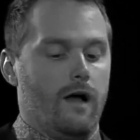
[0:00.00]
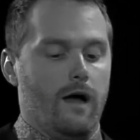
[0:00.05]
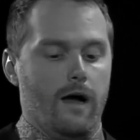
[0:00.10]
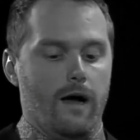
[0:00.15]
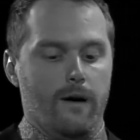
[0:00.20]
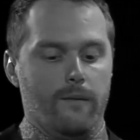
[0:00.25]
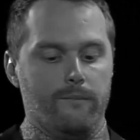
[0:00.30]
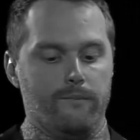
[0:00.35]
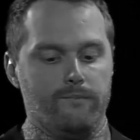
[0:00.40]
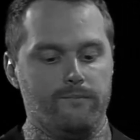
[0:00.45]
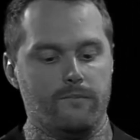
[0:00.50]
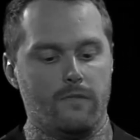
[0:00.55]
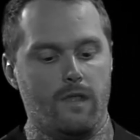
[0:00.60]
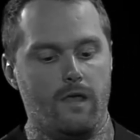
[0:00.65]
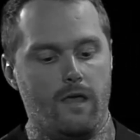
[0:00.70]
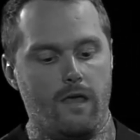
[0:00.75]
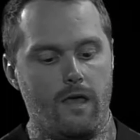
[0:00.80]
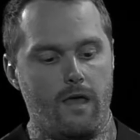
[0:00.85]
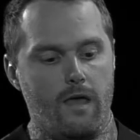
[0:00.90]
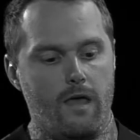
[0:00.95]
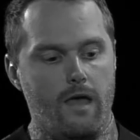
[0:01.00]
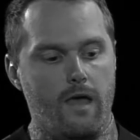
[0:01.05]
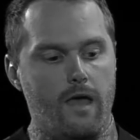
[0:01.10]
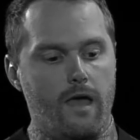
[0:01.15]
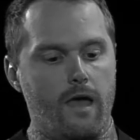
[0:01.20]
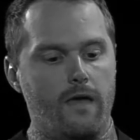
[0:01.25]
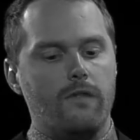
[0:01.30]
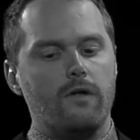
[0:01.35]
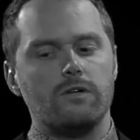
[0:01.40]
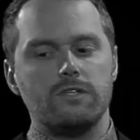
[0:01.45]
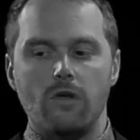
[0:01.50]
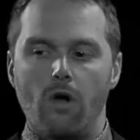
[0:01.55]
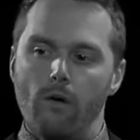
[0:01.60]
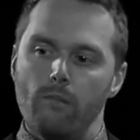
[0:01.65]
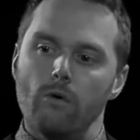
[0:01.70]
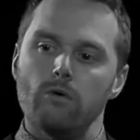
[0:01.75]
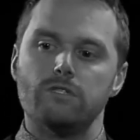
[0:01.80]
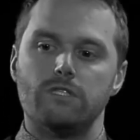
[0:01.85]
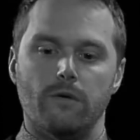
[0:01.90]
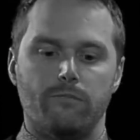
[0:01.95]
And there's
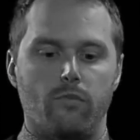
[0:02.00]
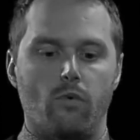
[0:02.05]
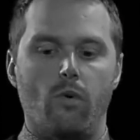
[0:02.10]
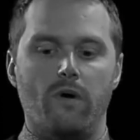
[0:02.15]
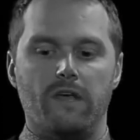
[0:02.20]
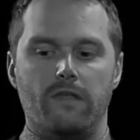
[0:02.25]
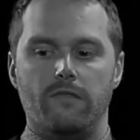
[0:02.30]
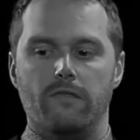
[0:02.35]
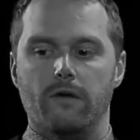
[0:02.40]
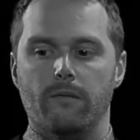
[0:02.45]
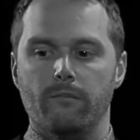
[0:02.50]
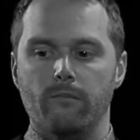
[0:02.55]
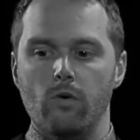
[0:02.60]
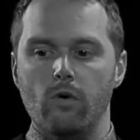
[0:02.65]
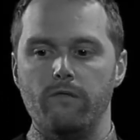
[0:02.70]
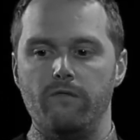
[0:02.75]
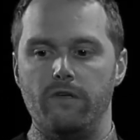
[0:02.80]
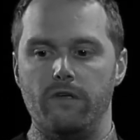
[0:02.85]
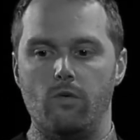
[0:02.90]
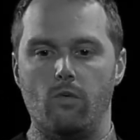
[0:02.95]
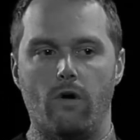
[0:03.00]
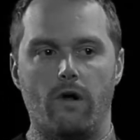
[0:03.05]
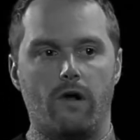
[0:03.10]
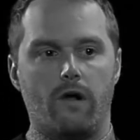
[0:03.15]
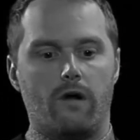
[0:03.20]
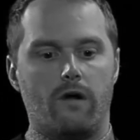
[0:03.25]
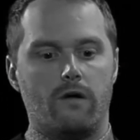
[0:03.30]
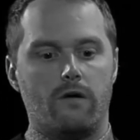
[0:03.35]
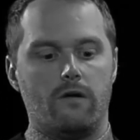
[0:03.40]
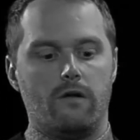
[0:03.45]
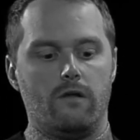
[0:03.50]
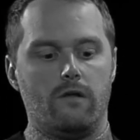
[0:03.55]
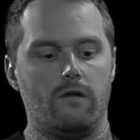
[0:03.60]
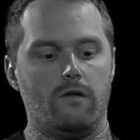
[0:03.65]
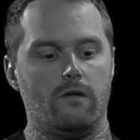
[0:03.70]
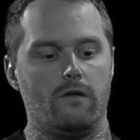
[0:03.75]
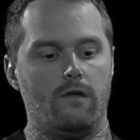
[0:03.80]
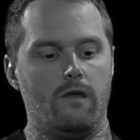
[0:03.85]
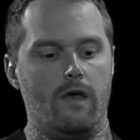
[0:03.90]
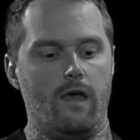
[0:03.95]
almost a point in the movie where,
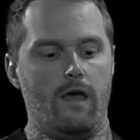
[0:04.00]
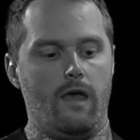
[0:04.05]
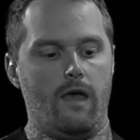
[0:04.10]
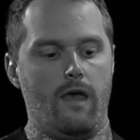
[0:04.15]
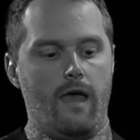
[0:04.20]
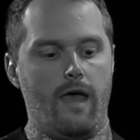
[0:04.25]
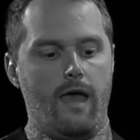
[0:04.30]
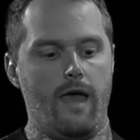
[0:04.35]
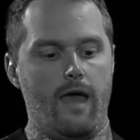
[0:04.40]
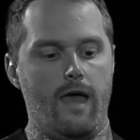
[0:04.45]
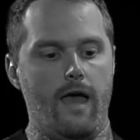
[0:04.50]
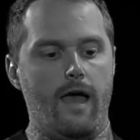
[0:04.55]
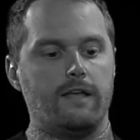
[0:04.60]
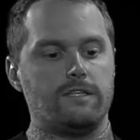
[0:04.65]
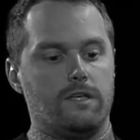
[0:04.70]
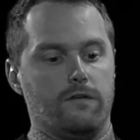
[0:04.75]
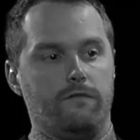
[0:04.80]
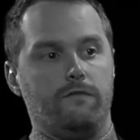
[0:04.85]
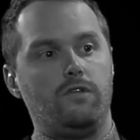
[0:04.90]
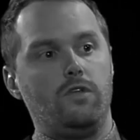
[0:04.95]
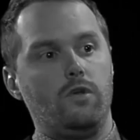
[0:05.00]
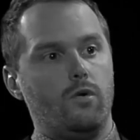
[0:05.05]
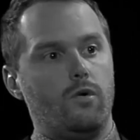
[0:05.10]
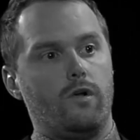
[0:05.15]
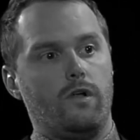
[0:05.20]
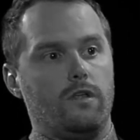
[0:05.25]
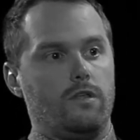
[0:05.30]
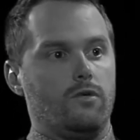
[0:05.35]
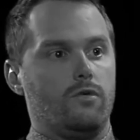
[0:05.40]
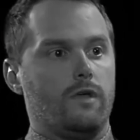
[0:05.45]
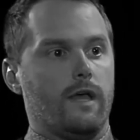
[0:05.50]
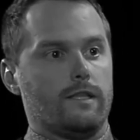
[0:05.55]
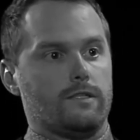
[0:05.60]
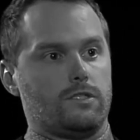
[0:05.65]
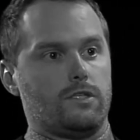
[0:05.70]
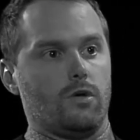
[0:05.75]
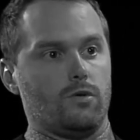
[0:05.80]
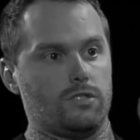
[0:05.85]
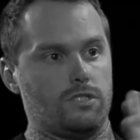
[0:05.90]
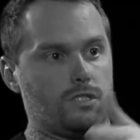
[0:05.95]
as a viewer, you get so